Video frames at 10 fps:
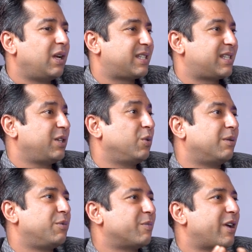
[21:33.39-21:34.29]
let's say you
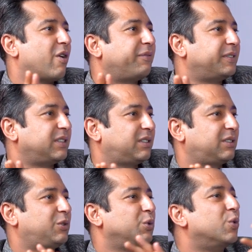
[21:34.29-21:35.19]
come to my
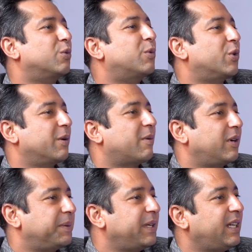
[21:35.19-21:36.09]
office to know more
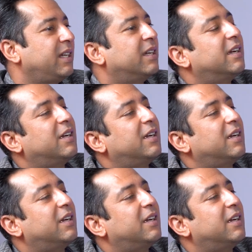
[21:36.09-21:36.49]
about me.